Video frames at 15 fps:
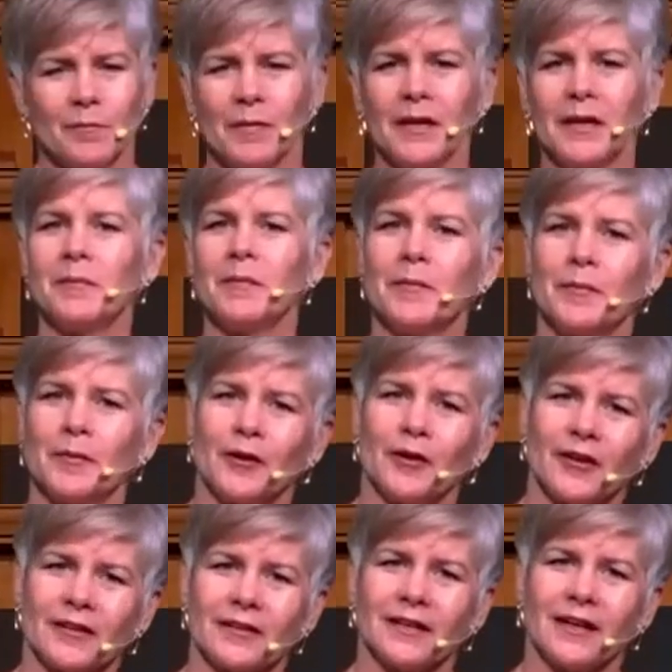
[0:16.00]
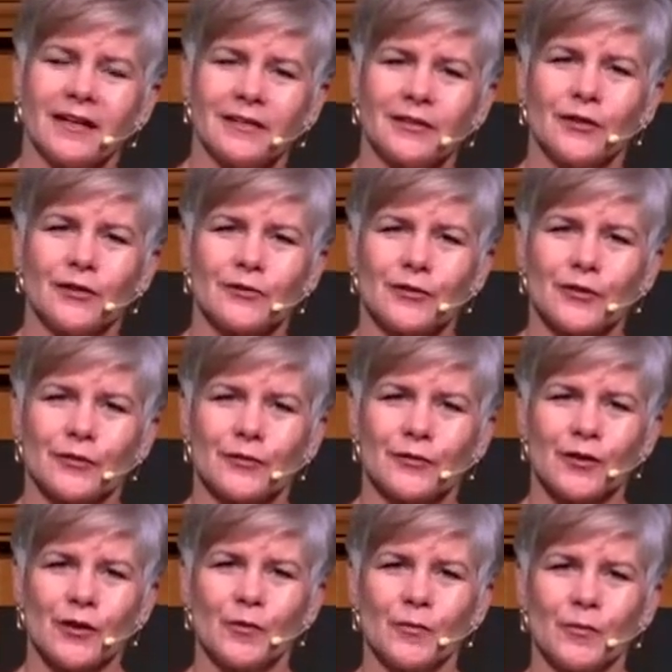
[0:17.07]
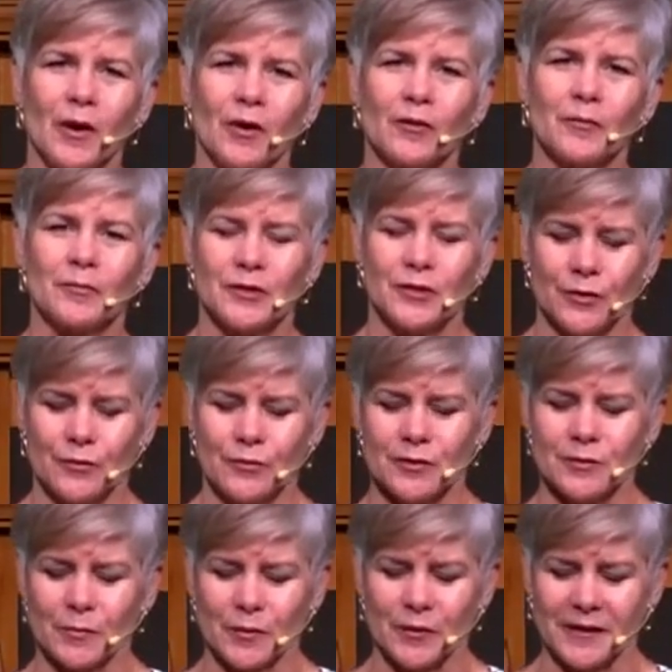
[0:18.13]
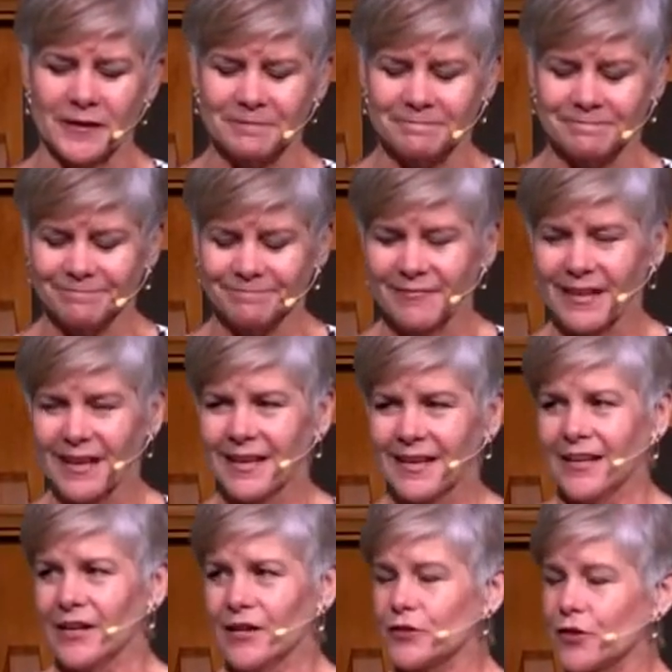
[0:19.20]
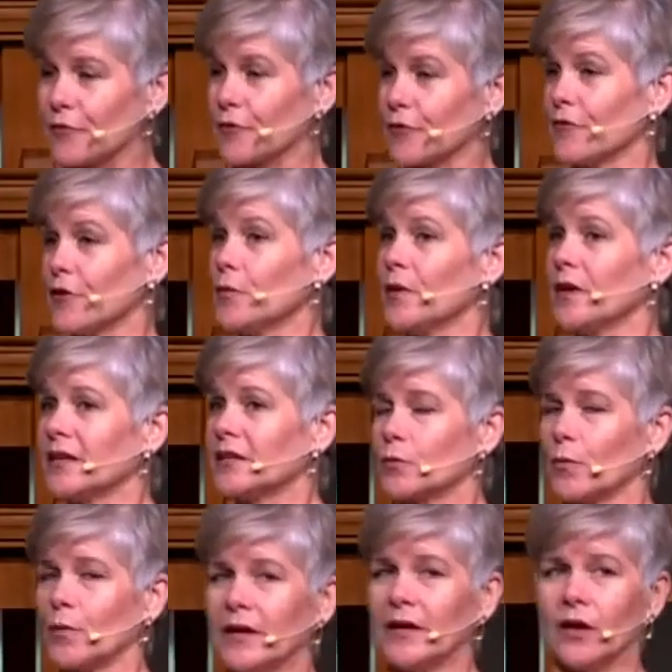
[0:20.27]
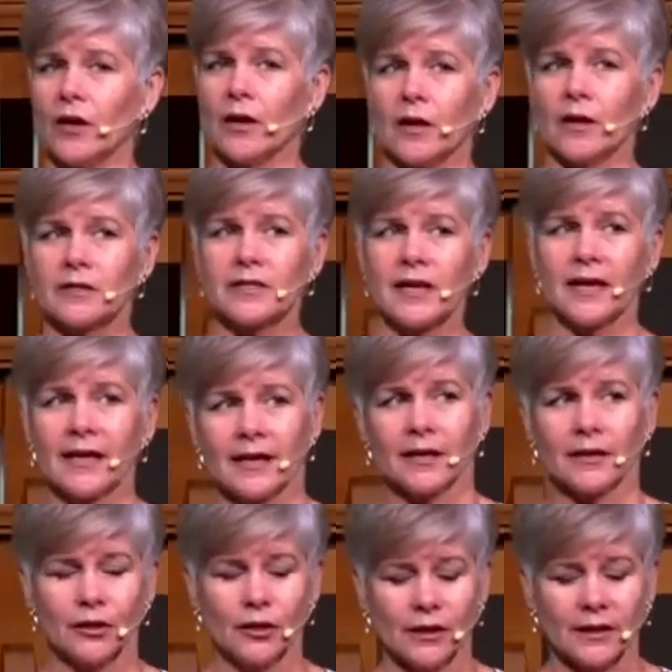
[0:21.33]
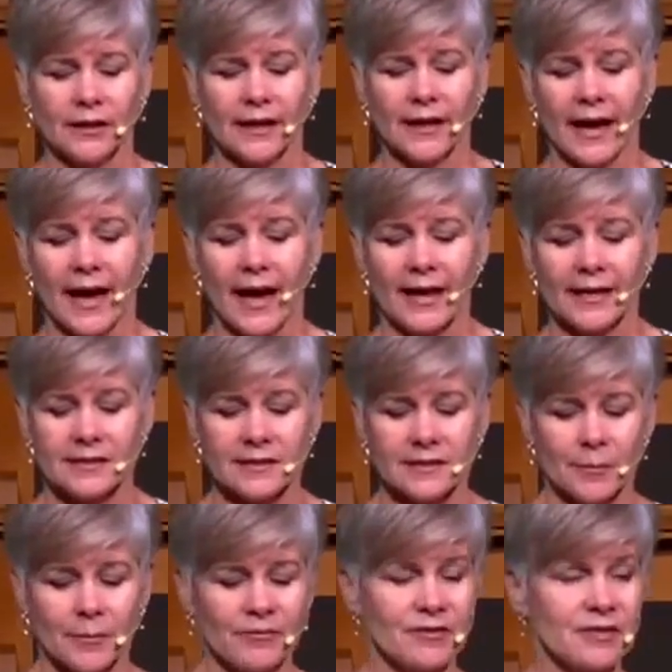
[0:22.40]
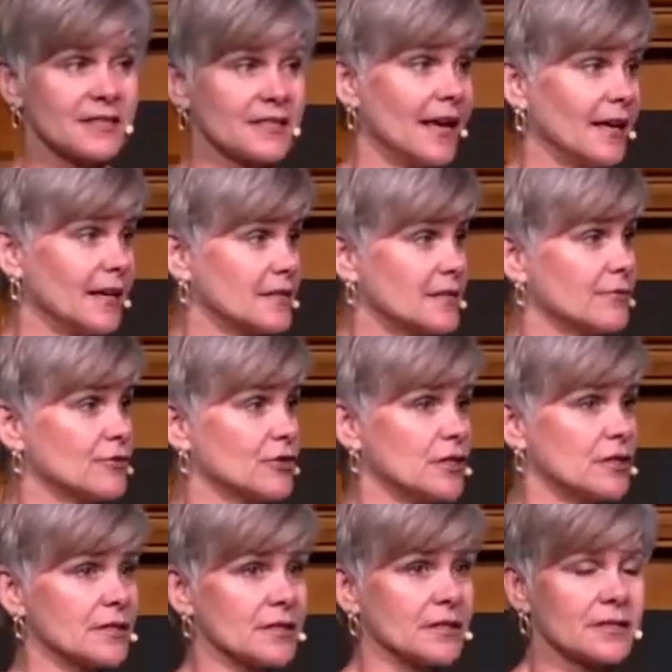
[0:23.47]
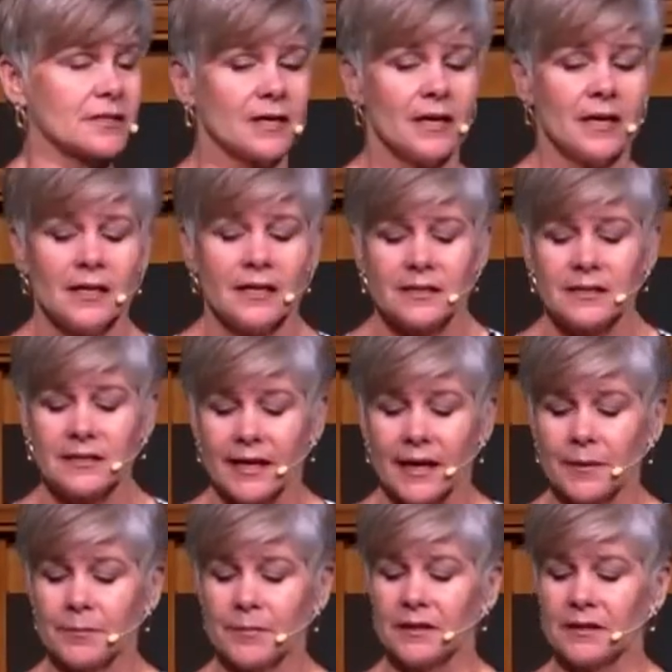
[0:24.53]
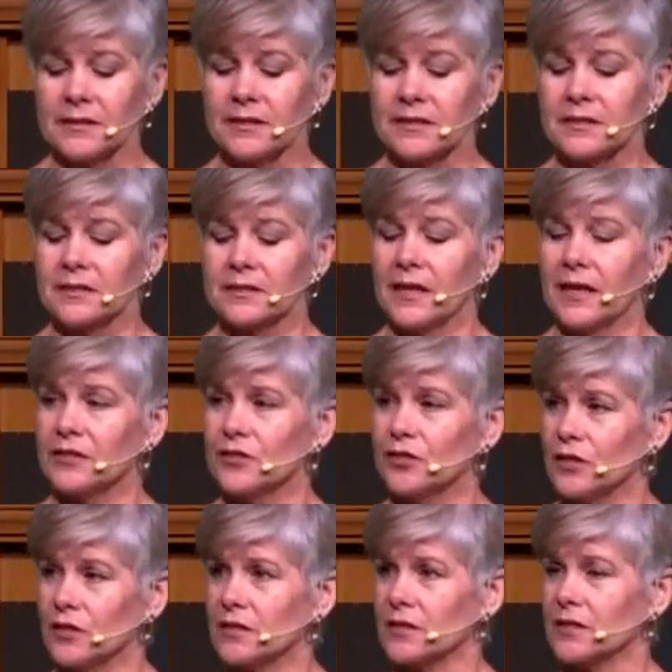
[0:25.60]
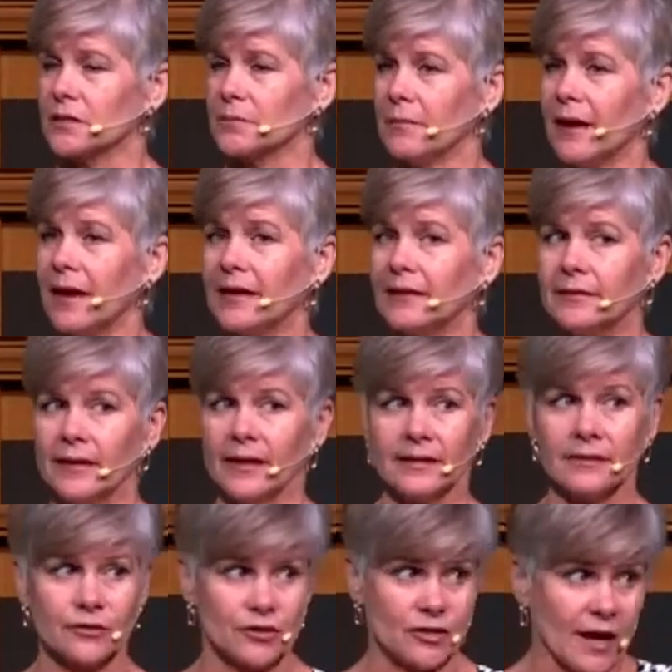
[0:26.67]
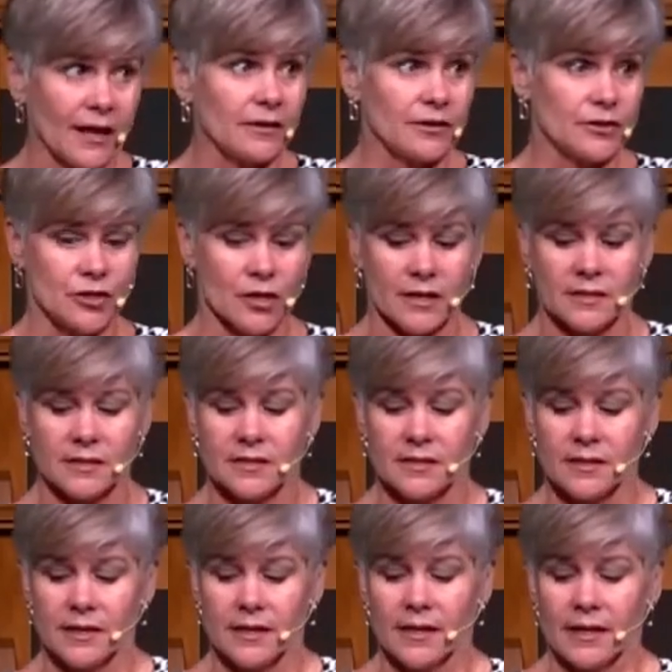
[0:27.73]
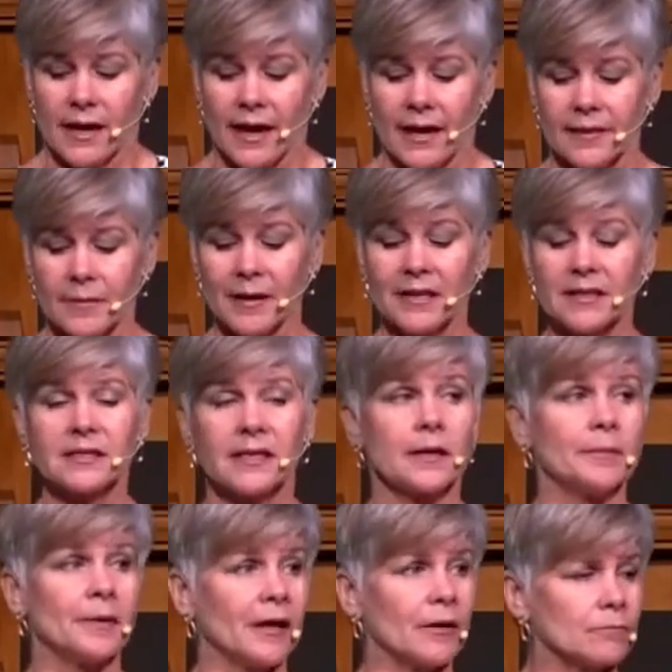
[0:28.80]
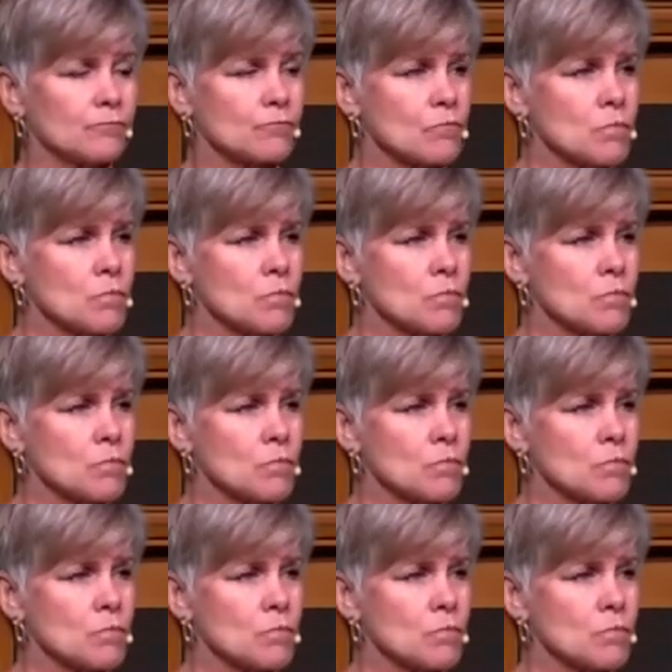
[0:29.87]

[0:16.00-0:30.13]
many people online also, so welcome to you this morning. So, for a few weeks, we are taking a look at some of the sayings of Jesus, statements that Jesus made that challenge us and that make us think about